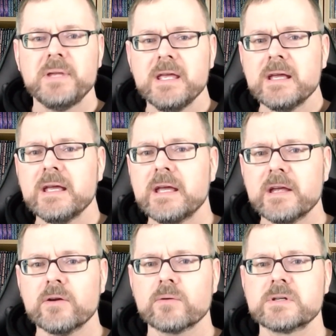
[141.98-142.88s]
being a
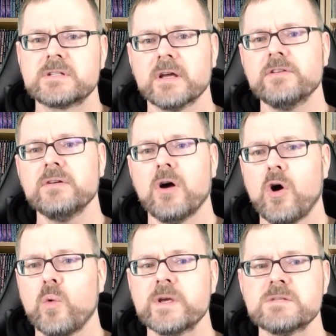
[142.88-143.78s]
hero doesn't
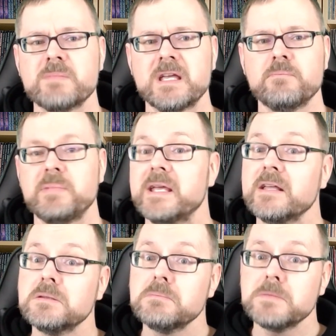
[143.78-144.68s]
always mean
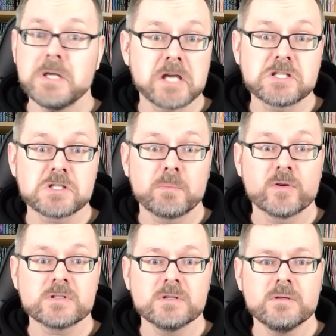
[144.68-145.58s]
being the nicest
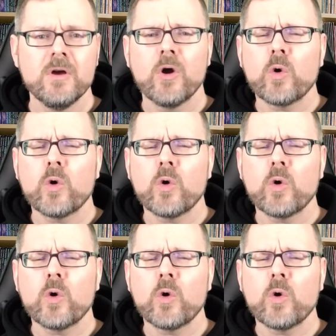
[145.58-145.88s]
person